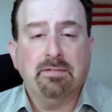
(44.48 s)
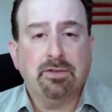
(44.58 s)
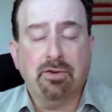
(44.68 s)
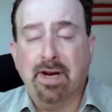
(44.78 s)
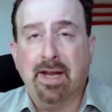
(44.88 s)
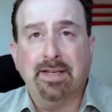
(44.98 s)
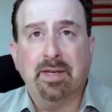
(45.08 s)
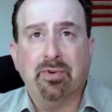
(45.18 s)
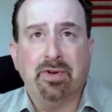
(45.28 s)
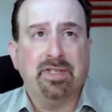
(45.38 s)
Great idea
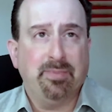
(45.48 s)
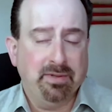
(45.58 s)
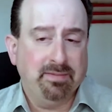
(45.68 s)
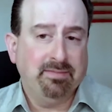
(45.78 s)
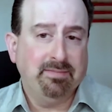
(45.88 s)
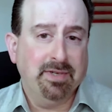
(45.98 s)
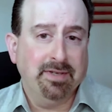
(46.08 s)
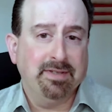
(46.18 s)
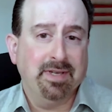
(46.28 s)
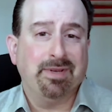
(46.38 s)
in principle,
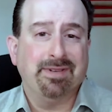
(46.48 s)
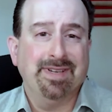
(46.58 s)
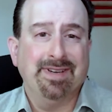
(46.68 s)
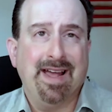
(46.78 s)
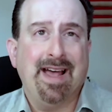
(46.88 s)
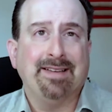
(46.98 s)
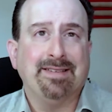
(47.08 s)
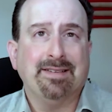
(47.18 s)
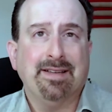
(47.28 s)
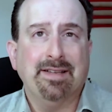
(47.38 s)
but typically not
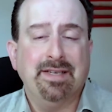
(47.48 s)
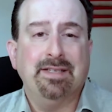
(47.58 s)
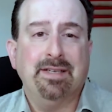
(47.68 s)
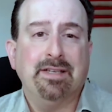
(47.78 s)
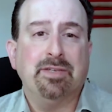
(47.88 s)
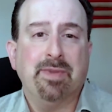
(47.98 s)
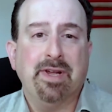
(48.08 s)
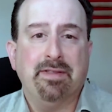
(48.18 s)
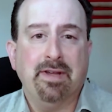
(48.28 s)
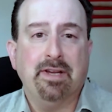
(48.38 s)
as easy as you may
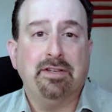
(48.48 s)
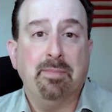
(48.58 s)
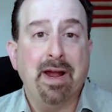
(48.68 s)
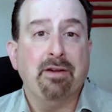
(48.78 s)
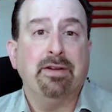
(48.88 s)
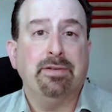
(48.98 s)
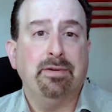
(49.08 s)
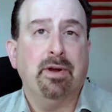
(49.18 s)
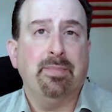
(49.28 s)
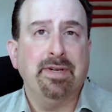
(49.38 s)
think to marry two
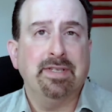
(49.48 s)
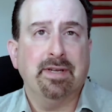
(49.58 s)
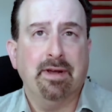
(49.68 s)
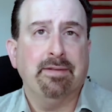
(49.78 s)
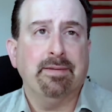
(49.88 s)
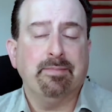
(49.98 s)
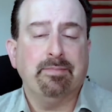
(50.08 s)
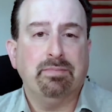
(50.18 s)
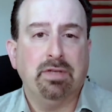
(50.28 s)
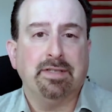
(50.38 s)
companies together.
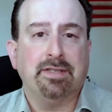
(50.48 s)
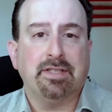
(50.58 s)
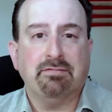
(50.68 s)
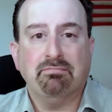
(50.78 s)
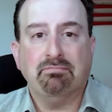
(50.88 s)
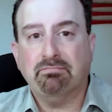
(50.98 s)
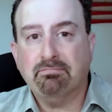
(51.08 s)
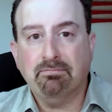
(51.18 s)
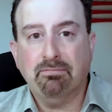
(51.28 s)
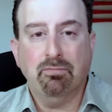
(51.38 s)
Plus,
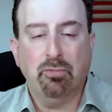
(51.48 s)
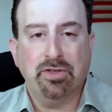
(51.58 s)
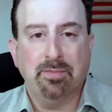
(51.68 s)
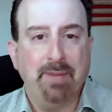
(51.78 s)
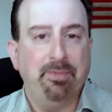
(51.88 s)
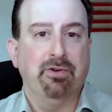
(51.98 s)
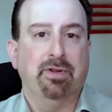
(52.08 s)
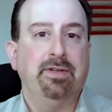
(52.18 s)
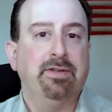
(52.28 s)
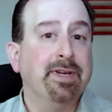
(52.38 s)
what you may be
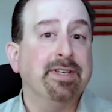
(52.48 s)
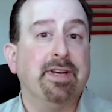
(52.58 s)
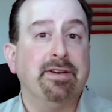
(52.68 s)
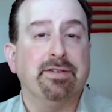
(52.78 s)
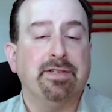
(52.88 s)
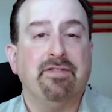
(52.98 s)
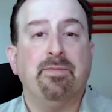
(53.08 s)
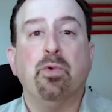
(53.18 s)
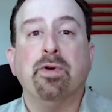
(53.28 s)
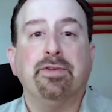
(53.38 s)
really doing is getting yourself
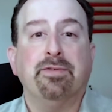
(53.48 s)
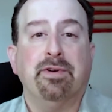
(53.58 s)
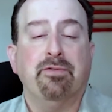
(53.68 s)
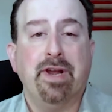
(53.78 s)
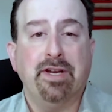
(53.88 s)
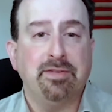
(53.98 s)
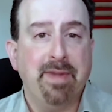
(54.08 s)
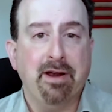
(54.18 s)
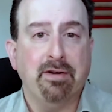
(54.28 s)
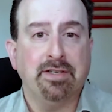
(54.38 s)
more into an arranged
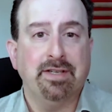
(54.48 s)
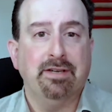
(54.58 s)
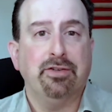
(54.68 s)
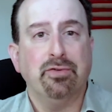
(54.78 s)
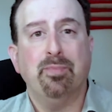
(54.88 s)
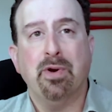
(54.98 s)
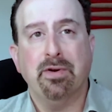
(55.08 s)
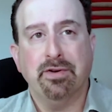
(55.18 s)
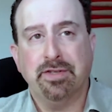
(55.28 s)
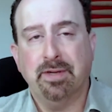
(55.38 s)
marriage than a true
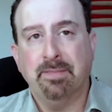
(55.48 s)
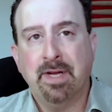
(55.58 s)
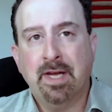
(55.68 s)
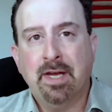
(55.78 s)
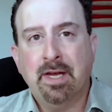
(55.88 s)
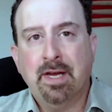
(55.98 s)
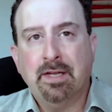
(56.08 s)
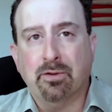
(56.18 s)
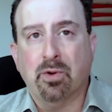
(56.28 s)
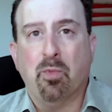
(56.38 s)
partnership.
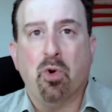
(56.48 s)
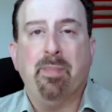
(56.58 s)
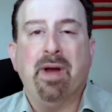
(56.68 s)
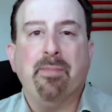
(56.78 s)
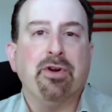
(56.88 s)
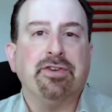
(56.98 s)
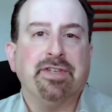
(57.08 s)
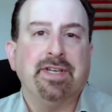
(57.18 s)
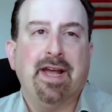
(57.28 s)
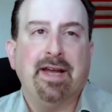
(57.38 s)
To learn more about mergers
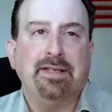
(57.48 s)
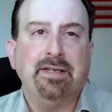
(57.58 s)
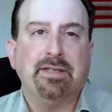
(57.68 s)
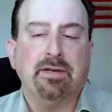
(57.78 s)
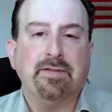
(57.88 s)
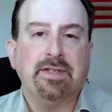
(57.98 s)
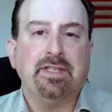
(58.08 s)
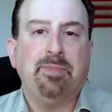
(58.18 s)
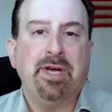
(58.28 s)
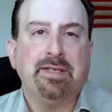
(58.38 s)
in the IT services
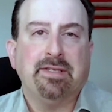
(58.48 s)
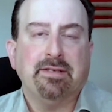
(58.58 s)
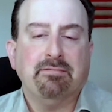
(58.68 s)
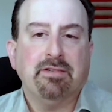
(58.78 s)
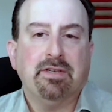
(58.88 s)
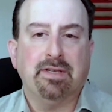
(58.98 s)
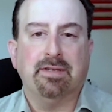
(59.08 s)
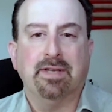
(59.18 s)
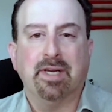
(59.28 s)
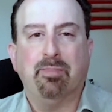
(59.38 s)
space, click
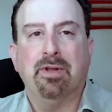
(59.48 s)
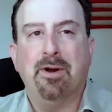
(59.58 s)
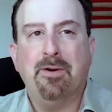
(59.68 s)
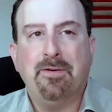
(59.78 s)
the link below